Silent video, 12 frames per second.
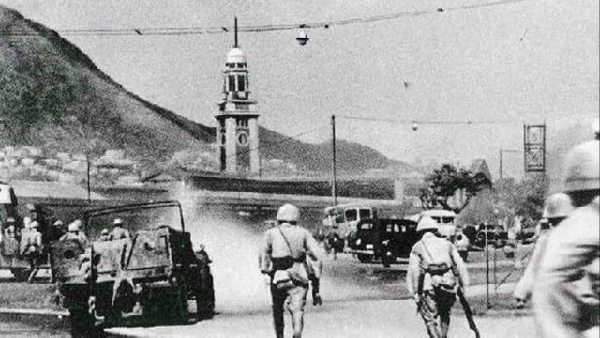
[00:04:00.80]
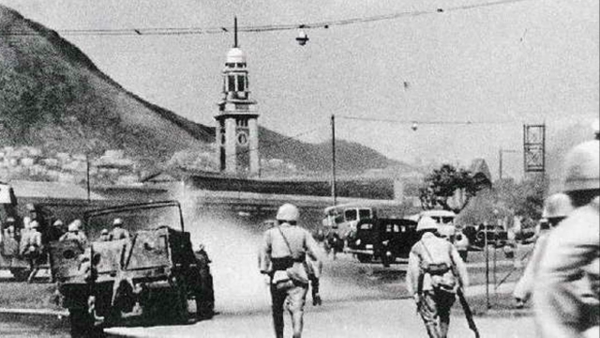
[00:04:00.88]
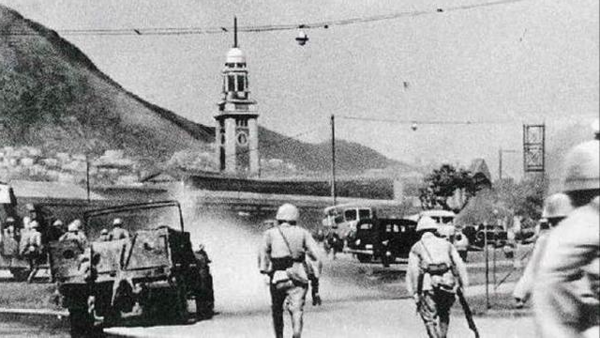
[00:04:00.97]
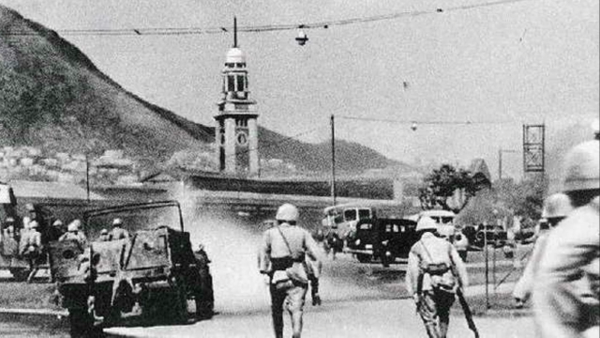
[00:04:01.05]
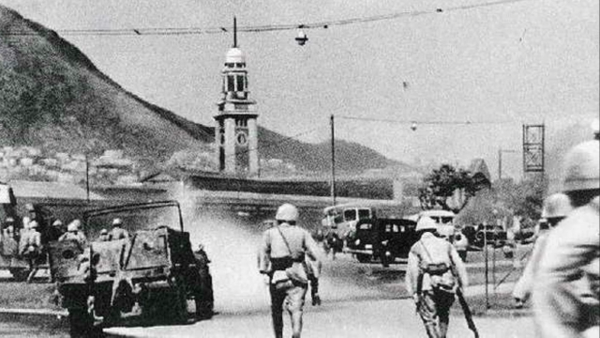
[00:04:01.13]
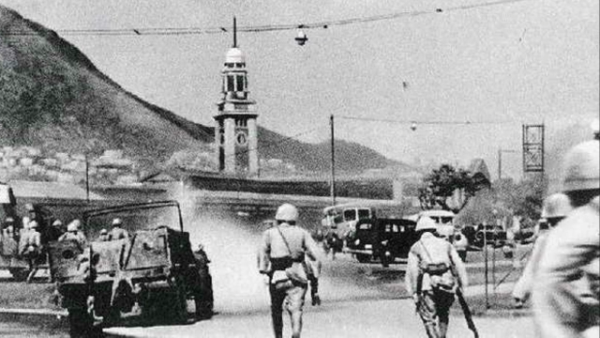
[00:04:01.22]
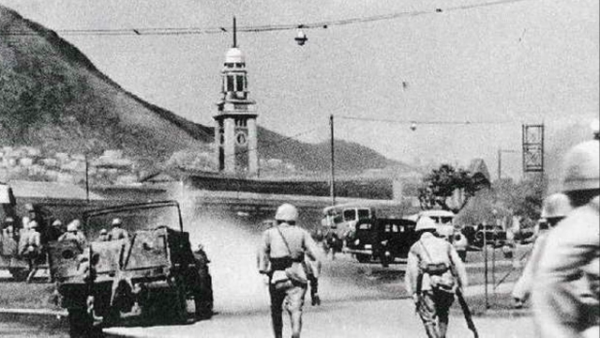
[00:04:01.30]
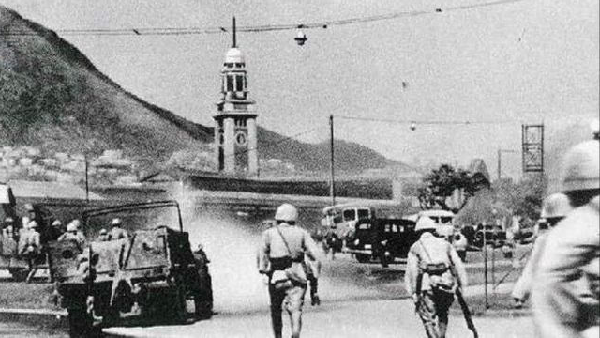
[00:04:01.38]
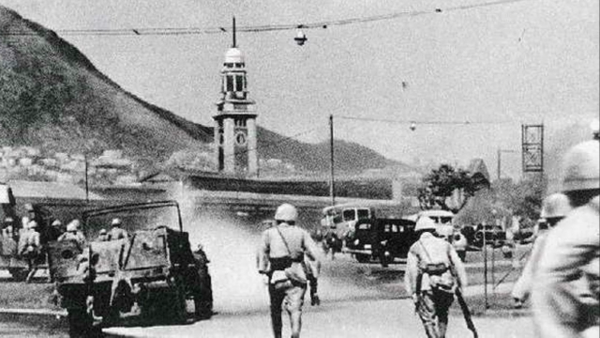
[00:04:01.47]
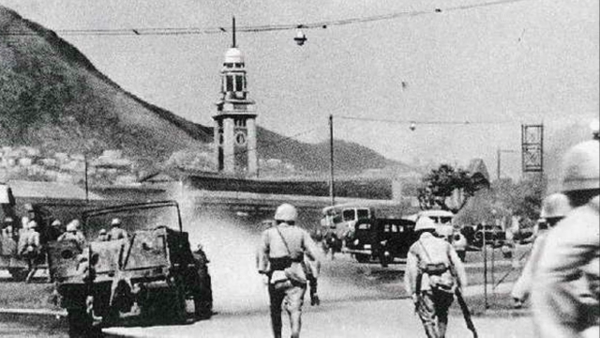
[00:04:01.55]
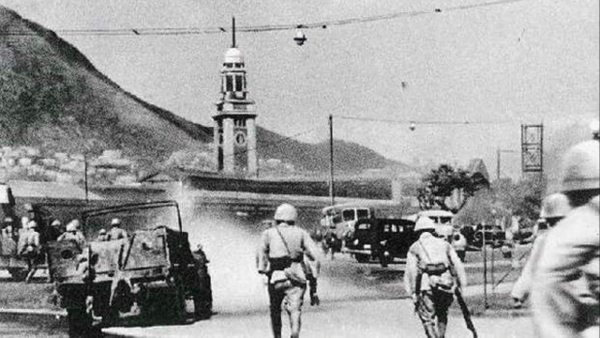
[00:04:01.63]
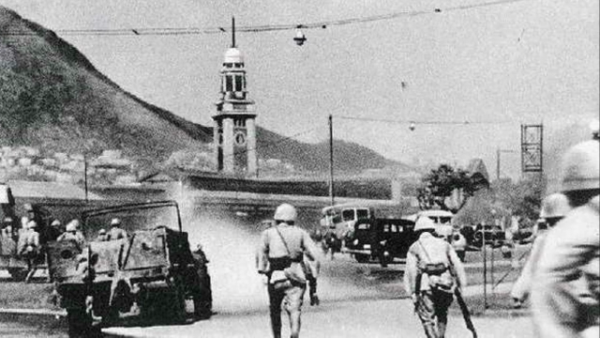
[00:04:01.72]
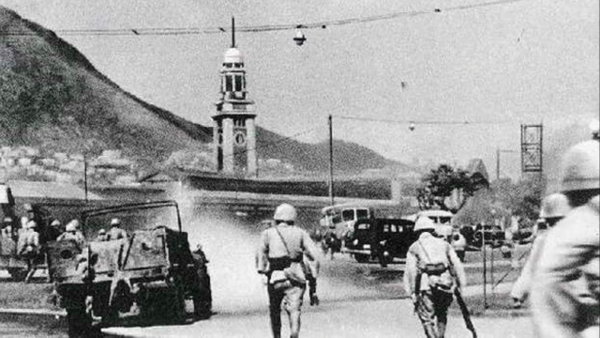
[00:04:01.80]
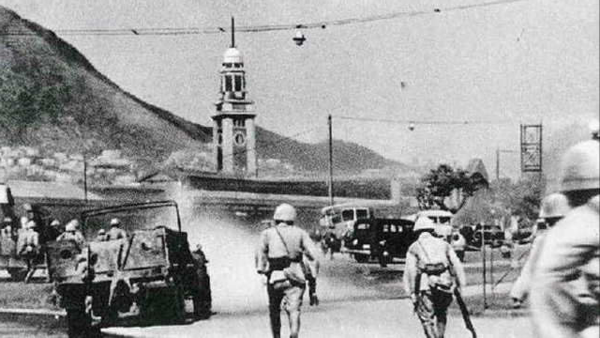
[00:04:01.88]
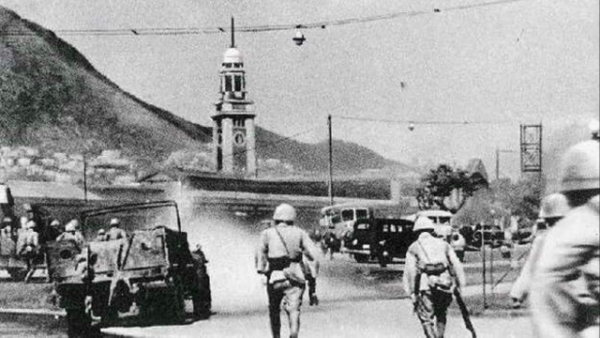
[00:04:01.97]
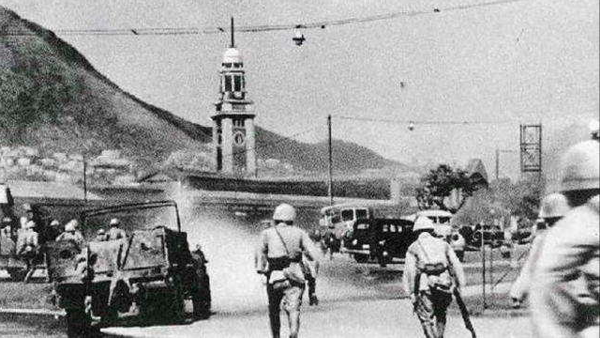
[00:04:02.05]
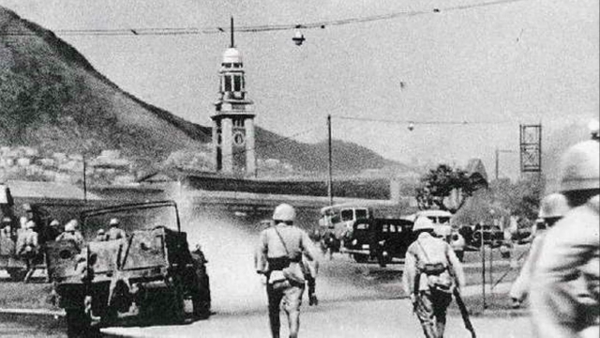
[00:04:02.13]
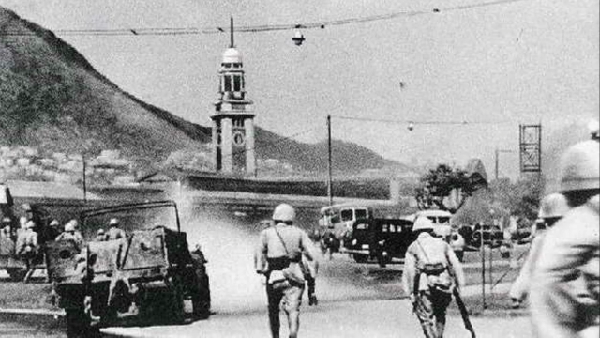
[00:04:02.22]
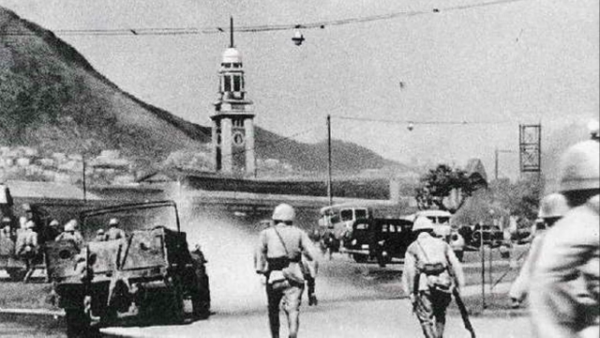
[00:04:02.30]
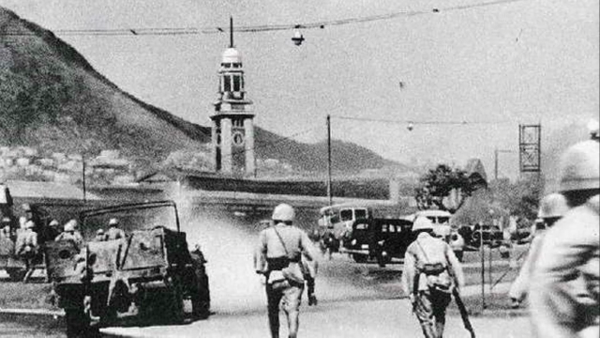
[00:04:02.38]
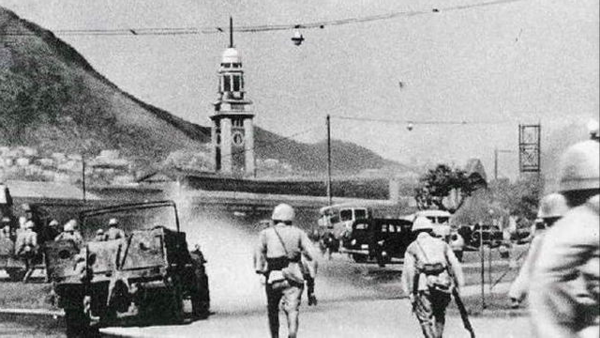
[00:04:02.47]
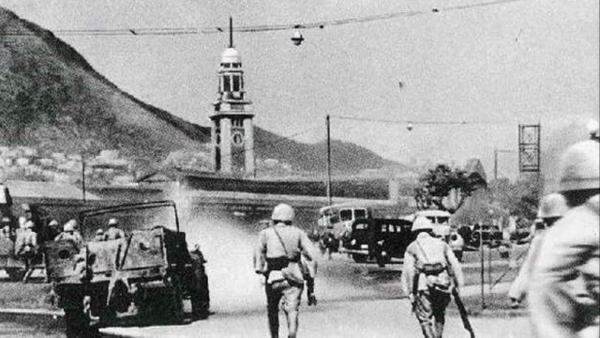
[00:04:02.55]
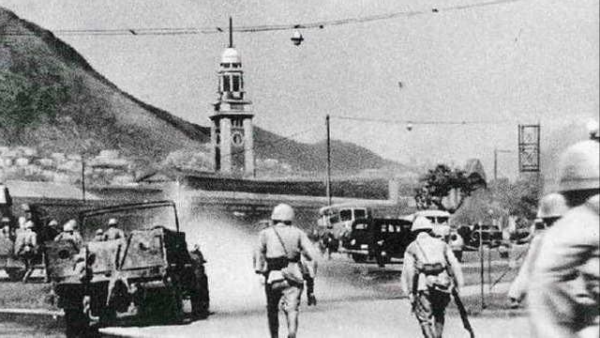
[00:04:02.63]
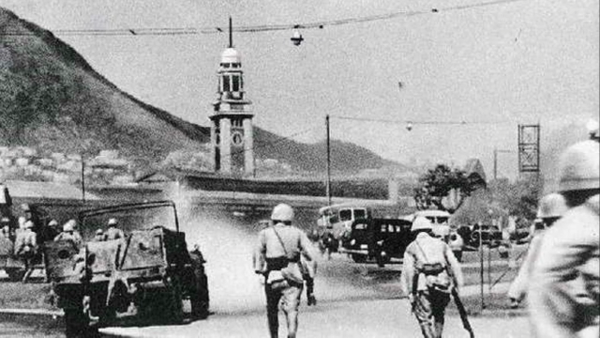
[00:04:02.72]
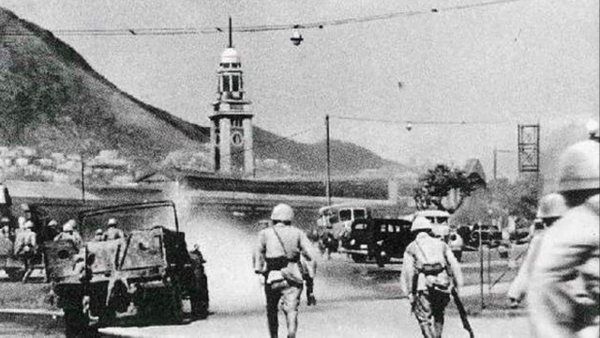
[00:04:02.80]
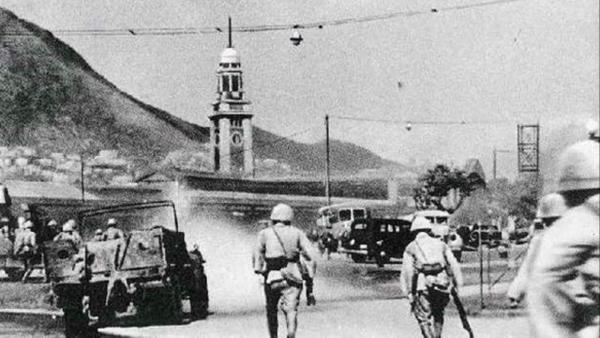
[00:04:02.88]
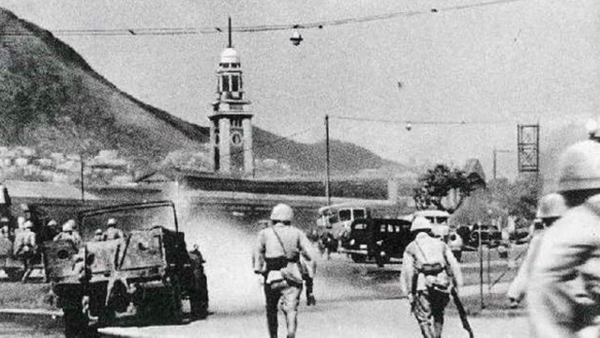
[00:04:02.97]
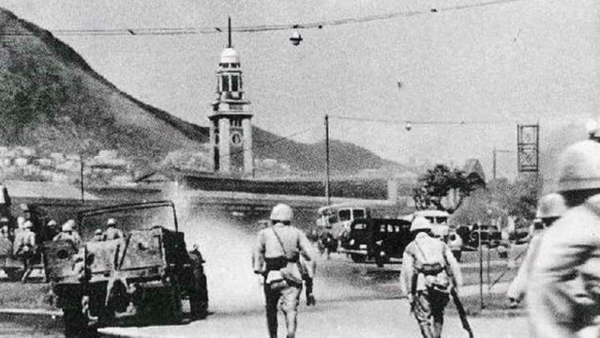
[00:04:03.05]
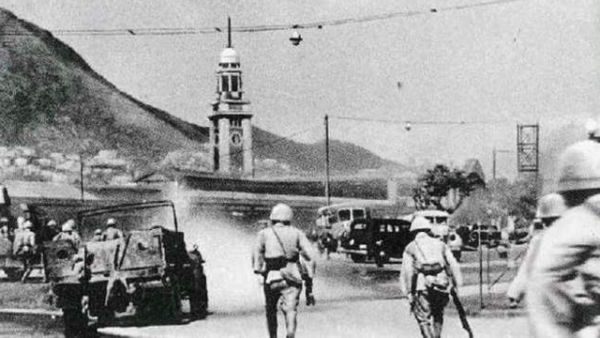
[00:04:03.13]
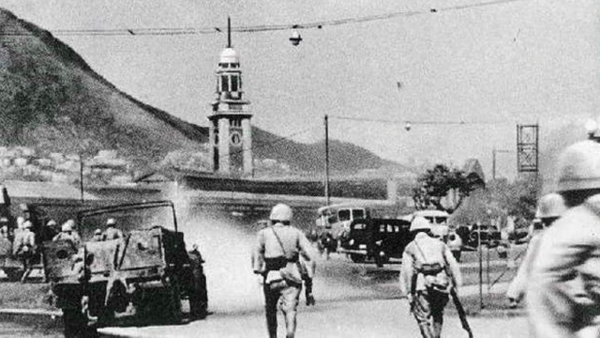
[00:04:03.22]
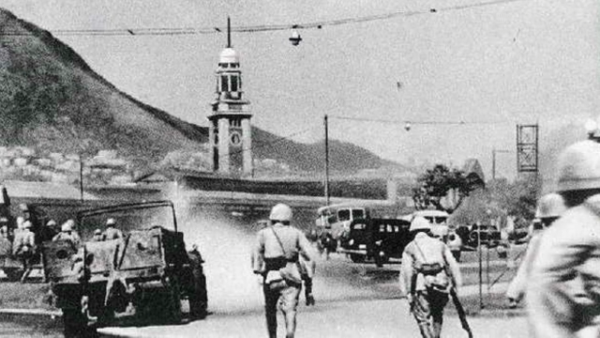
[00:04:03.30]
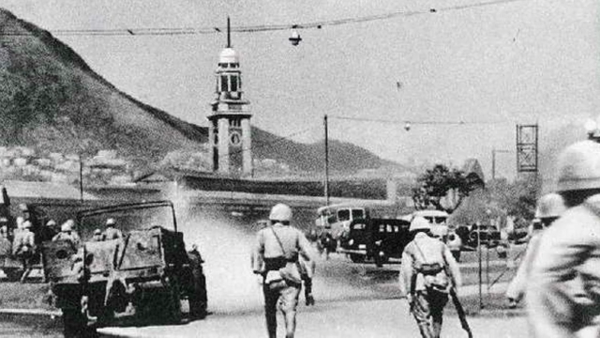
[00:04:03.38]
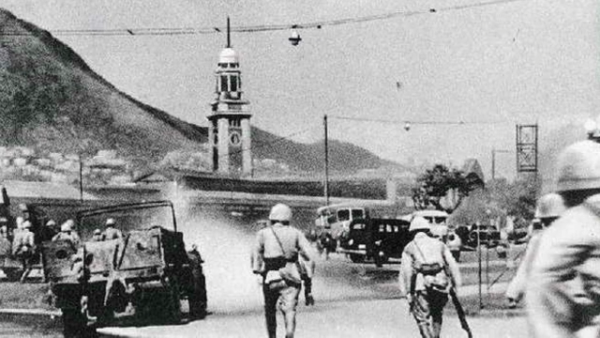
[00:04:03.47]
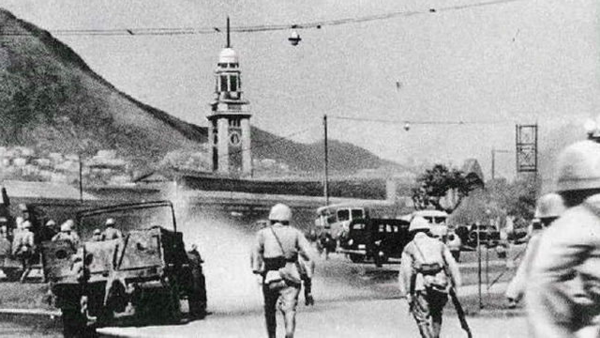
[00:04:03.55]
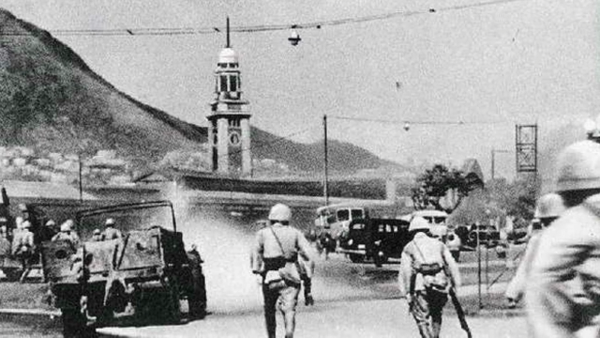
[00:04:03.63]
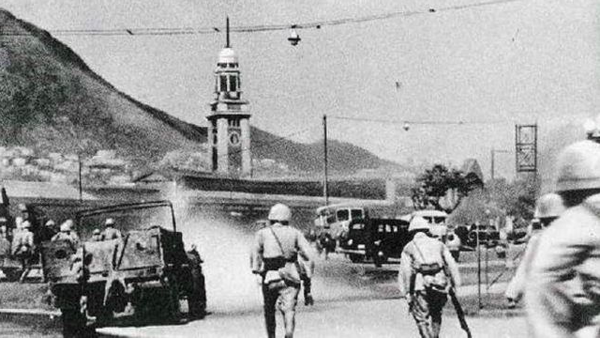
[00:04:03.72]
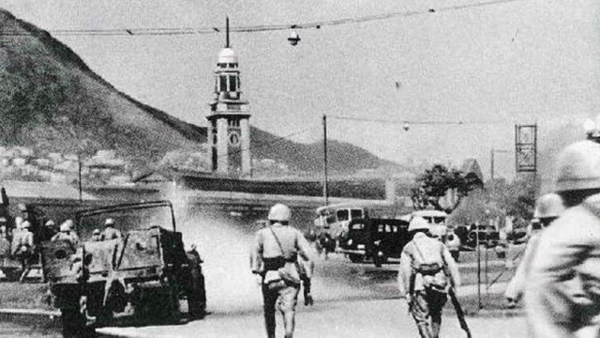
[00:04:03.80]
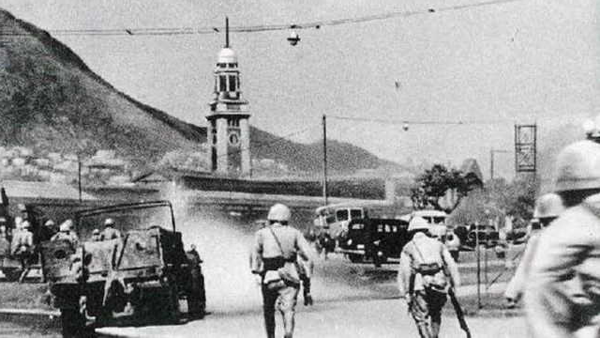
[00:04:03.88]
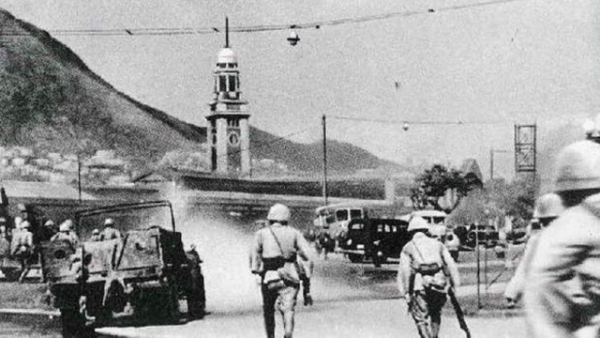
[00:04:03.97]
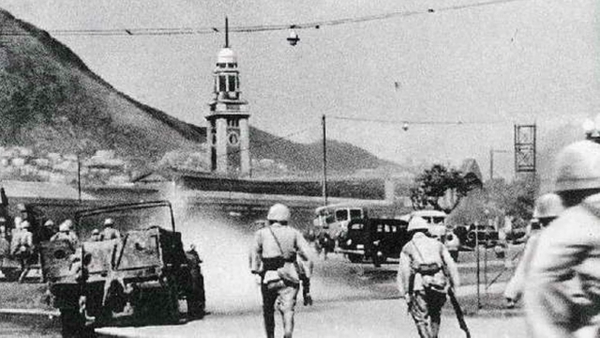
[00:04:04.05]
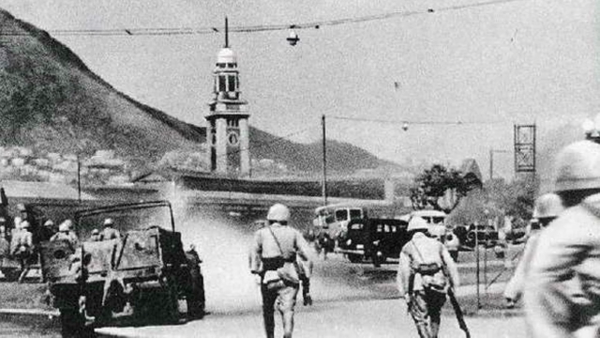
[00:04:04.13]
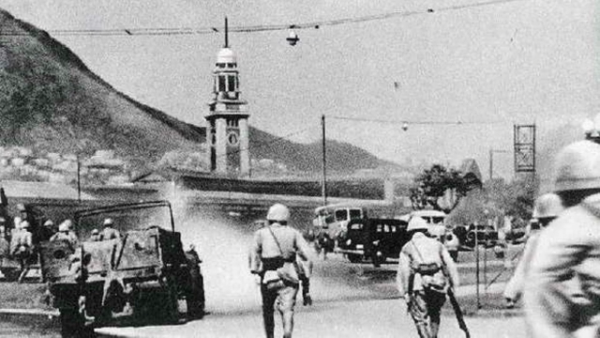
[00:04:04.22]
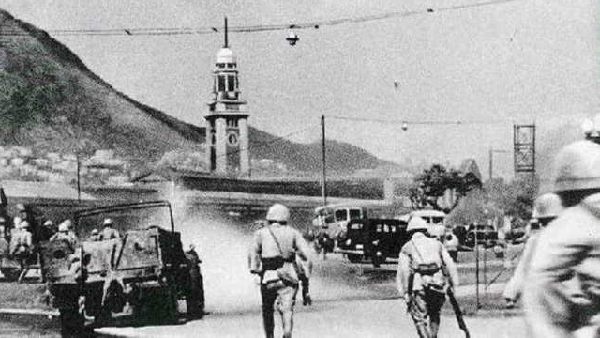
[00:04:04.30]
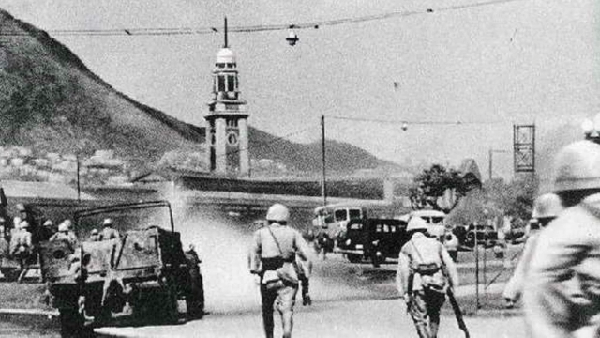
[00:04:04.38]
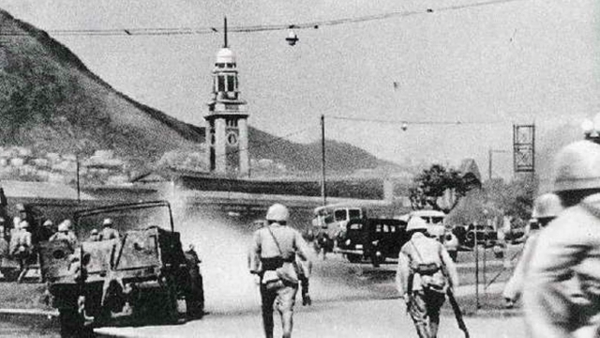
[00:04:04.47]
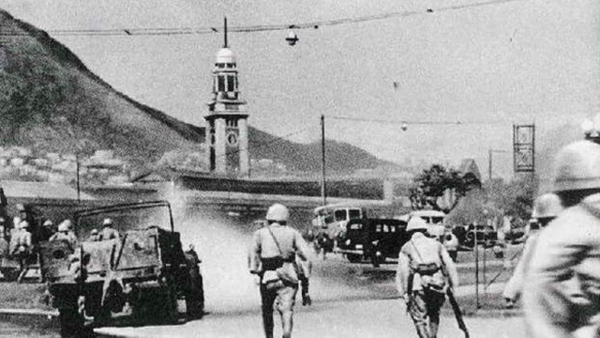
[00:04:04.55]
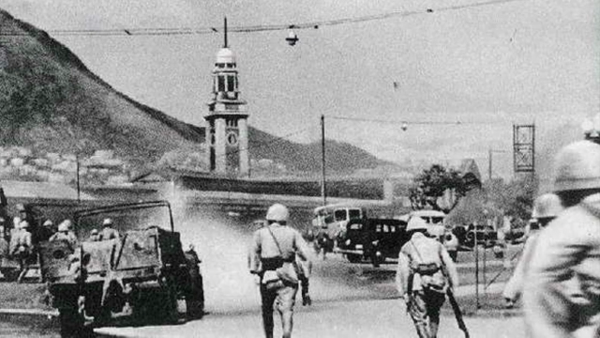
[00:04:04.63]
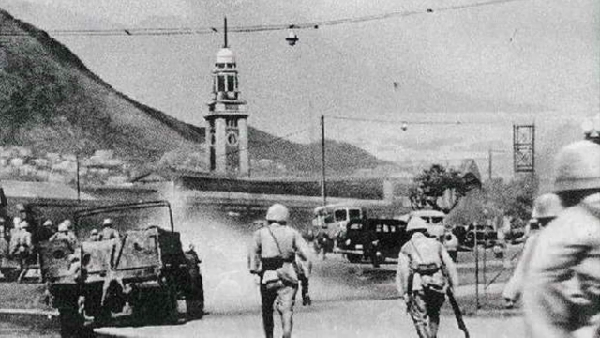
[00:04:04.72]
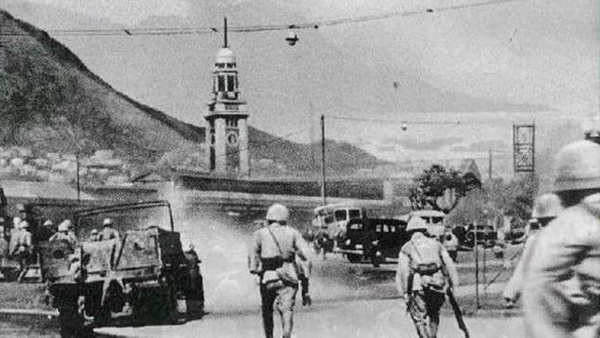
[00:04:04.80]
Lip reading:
No face is visible, so there are no lips to read.